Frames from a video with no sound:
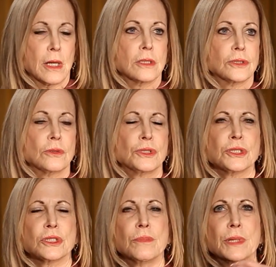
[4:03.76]
So
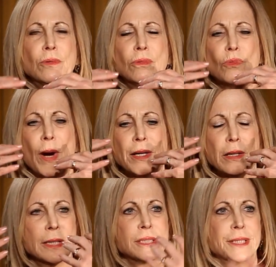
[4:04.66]
just to be
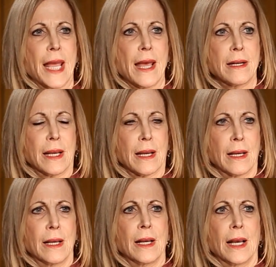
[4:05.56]
regularly scanning.
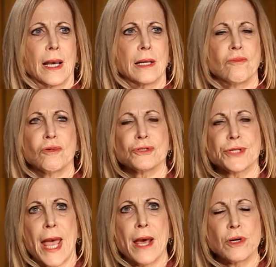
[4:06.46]
And if you
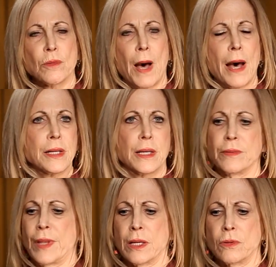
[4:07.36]
scan your body
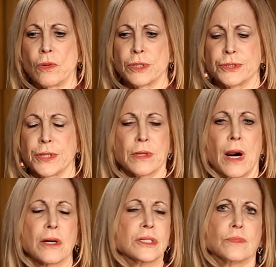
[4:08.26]
and then you notice that your
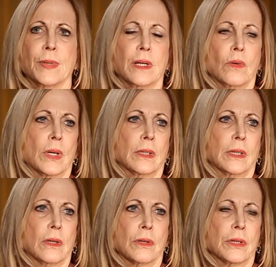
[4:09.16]
heart is beating
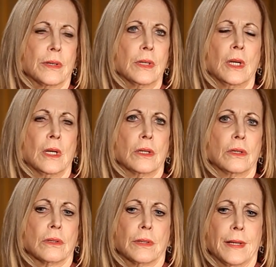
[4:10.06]
quickly or
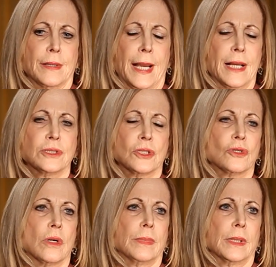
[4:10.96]
your hands are
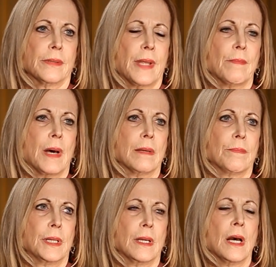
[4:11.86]
trembling, that might
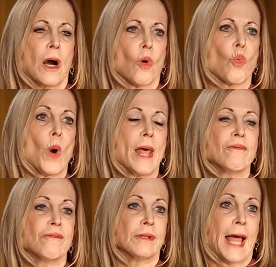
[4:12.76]
be a red
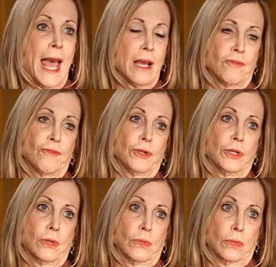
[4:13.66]
flag for
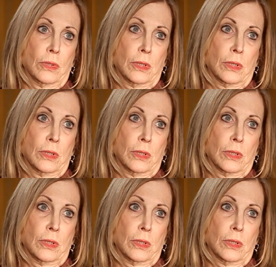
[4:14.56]
you